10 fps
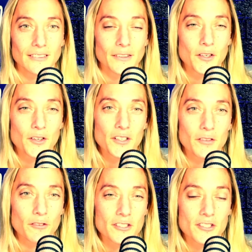You're in
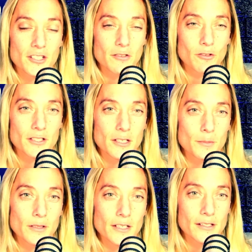a ritzy
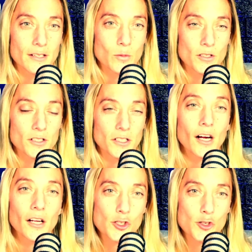place. I worked in a
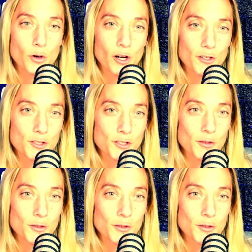college bar, so